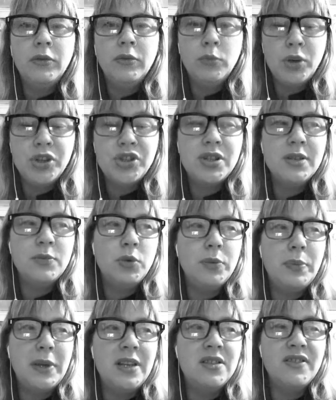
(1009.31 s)
which it would
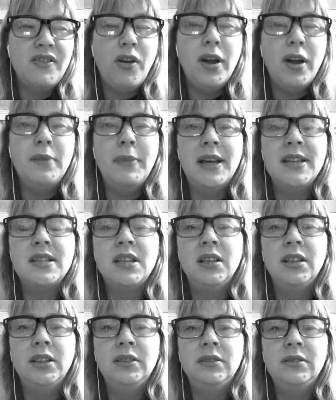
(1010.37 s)
be divine
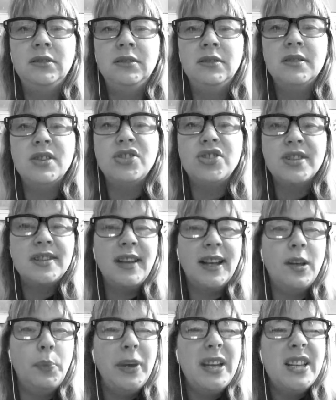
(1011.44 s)
masculine, so just like
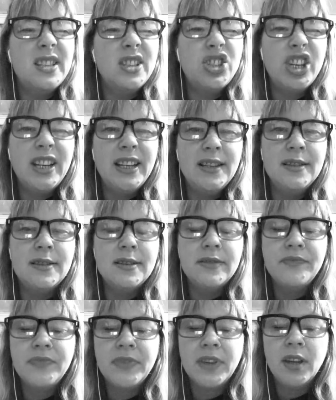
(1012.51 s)
a piece of cheese,
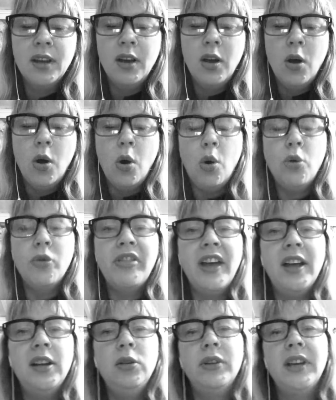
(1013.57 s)
or
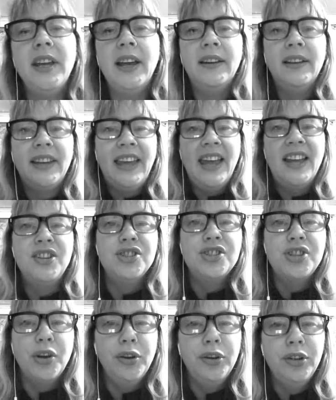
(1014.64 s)
then looking at a
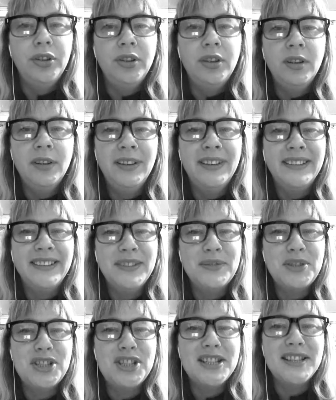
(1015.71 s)
Kendone,
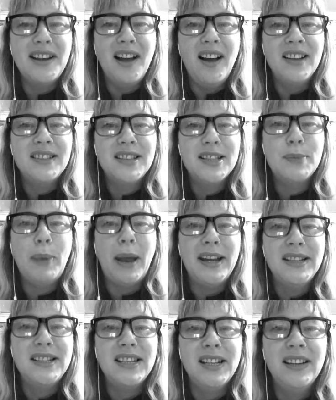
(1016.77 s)
which is an artist
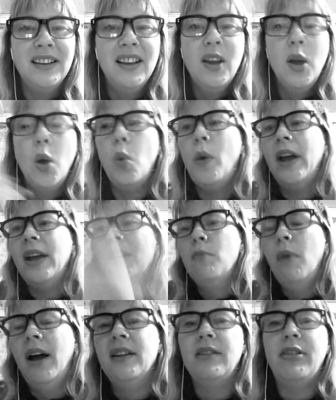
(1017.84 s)
painting where he
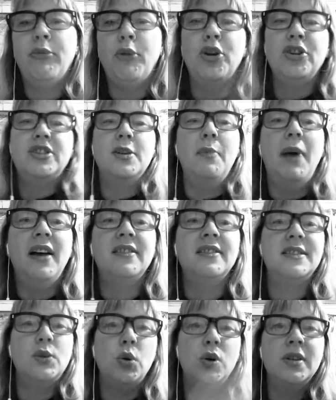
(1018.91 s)
might throw tomato
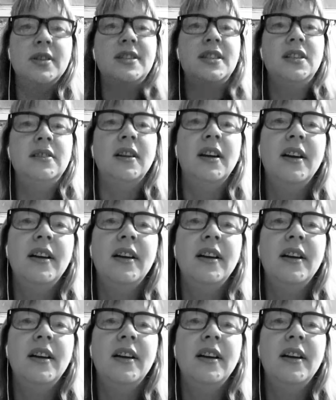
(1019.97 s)
sauce and